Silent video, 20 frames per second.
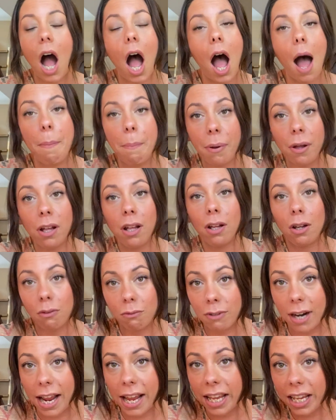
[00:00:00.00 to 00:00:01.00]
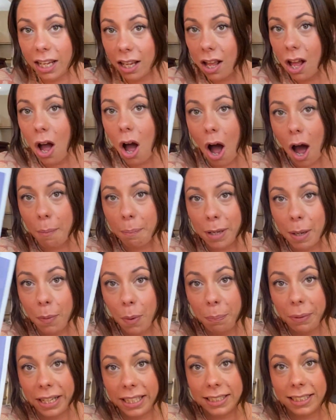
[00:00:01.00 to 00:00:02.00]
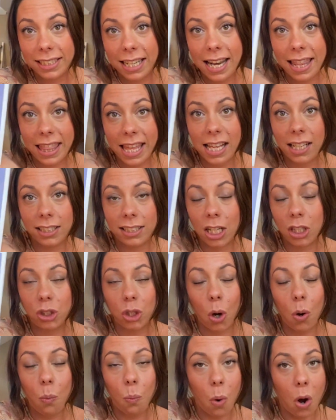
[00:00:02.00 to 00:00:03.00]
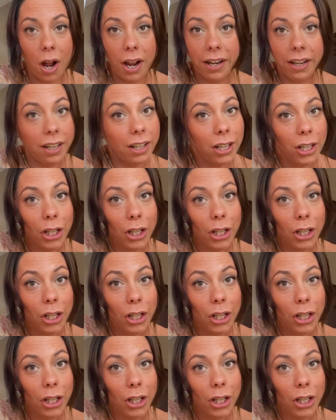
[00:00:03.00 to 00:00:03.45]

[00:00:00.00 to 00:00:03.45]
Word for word: up, right, on people, places, and things that don't want